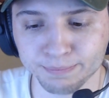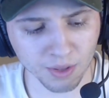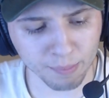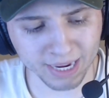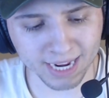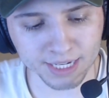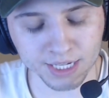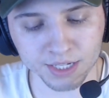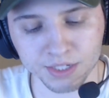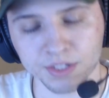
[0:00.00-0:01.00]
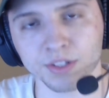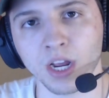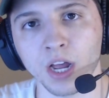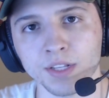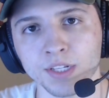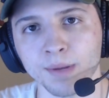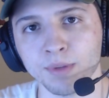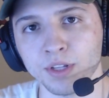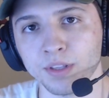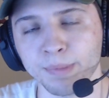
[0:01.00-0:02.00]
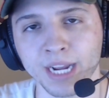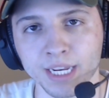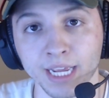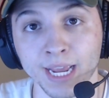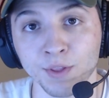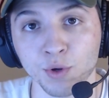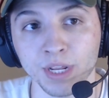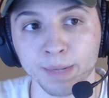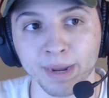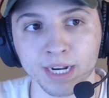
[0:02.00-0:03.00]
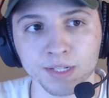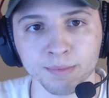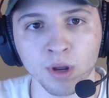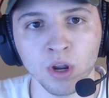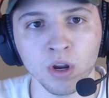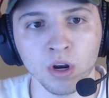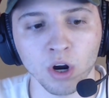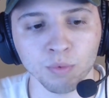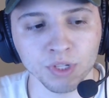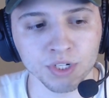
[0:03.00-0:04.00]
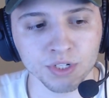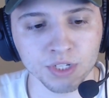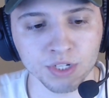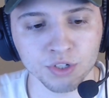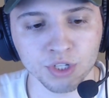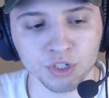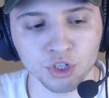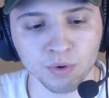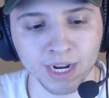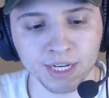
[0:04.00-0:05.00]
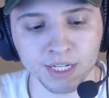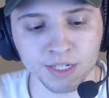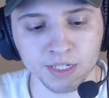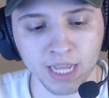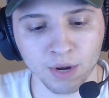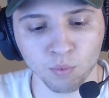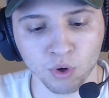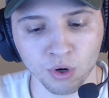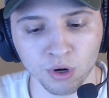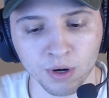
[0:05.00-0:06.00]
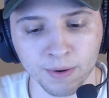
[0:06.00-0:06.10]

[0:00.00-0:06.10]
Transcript: Now, the big idea is this concept, the big idea and the unique mechanism are really just these two ideas that were,